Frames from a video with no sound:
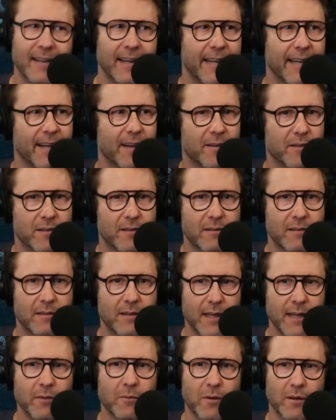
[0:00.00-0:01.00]
And he goes,
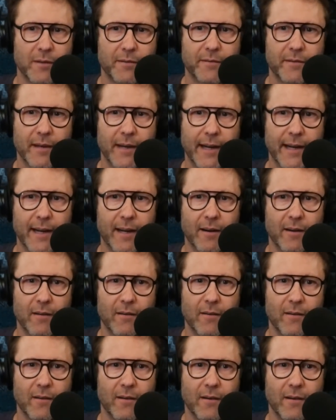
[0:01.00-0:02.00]
"Teen Wolf." And I
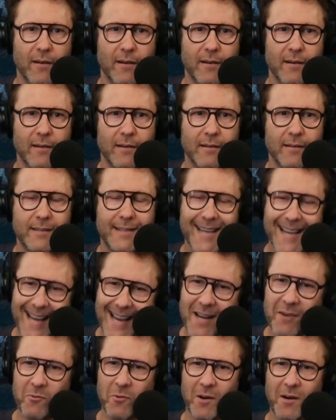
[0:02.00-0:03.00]
go,
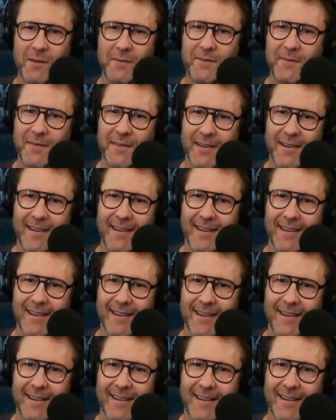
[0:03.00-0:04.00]
"Teen Wolf?
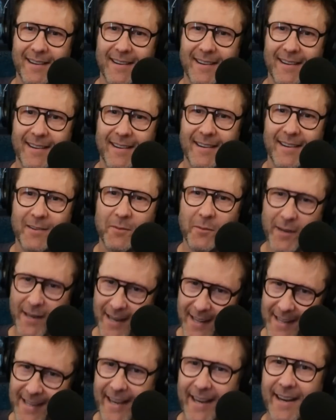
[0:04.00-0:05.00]

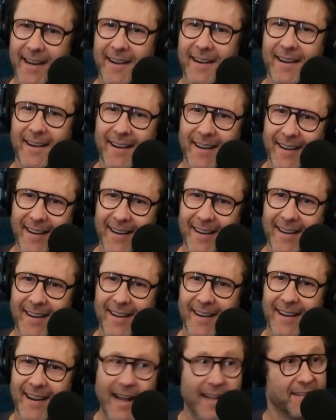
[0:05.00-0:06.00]
Really?
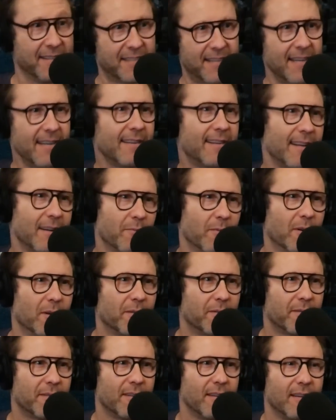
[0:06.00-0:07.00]
I hadn't seen Teen
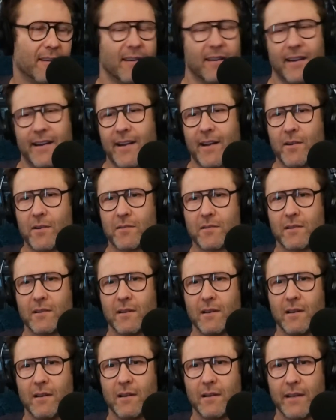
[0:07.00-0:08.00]
Wolf." And he goes,
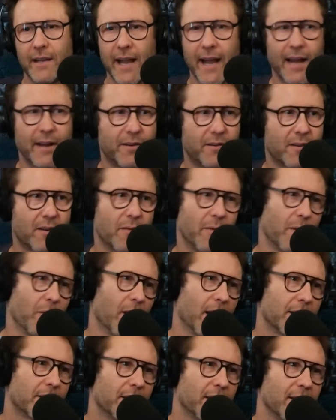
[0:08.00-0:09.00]
"Yeah, can we
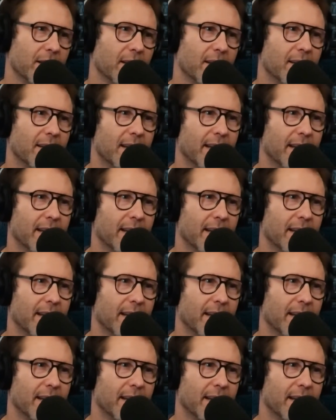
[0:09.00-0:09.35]
watch it?"